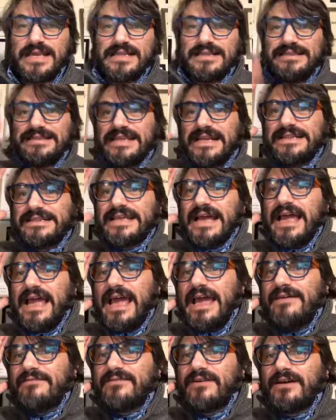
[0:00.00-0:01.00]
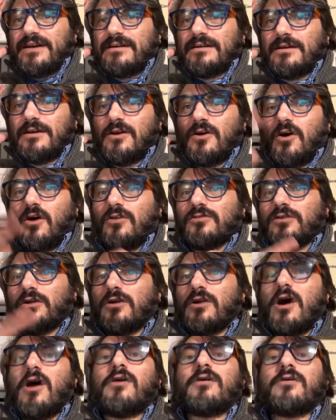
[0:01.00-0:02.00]
That I have, on the
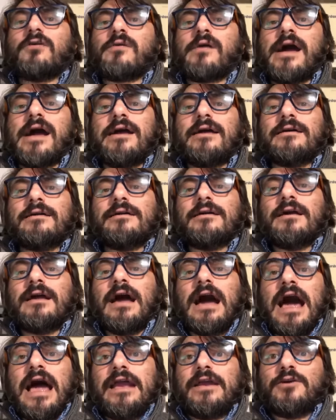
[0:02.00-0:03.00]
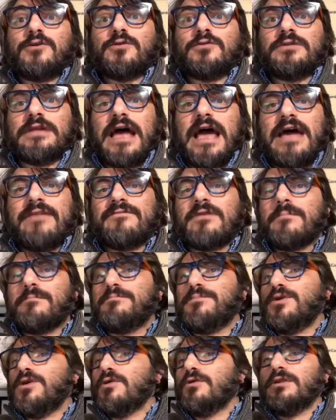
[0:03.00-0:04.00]
long run, I could have a
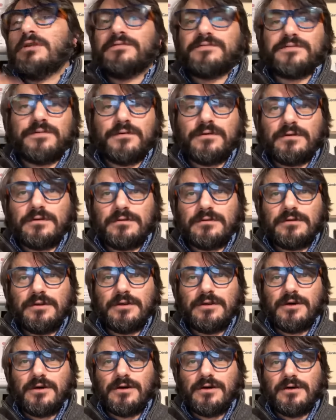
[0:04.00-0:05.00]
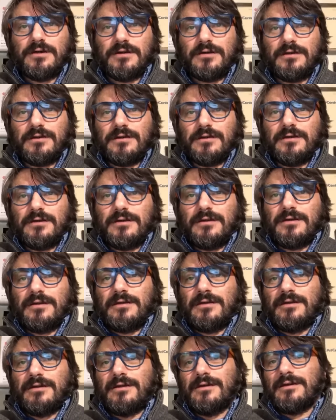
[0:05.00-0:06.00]
beautiful, you know,
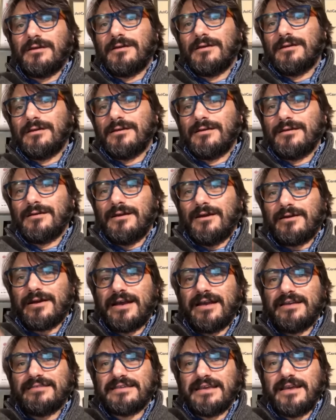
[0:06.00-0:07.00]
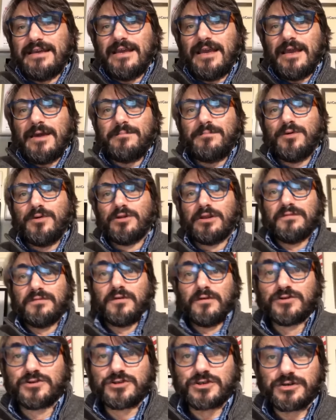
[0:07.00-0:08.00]
how can I say, a
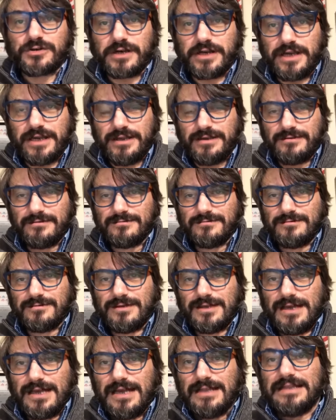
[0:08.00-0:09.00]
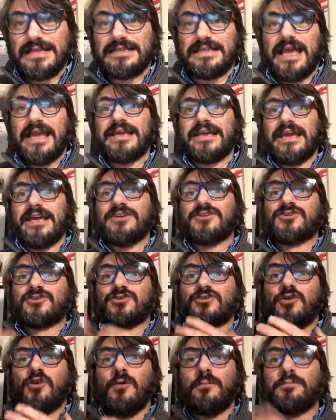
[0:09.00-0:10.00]
beautiful journey. That I can
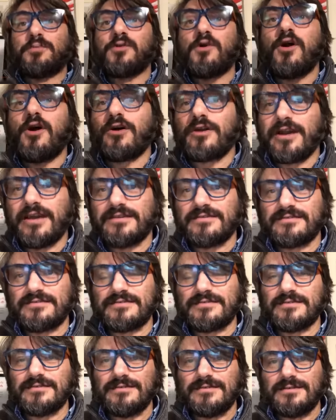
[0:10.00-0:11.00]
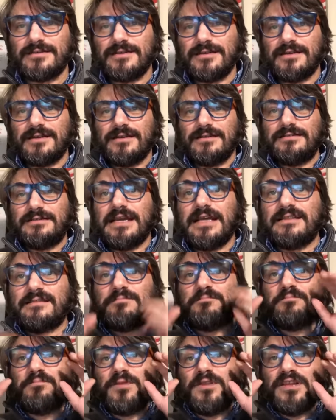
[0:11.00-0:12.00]
show progress.
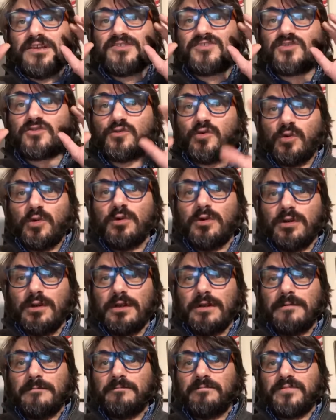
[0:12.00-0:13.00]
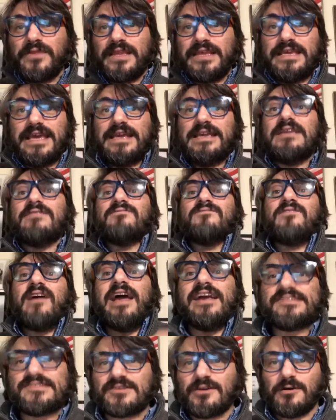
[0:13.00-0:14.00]
That the school can
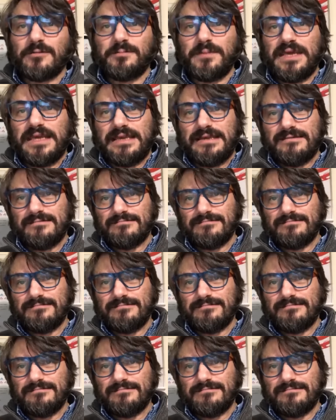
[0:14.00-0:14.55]
invest on me.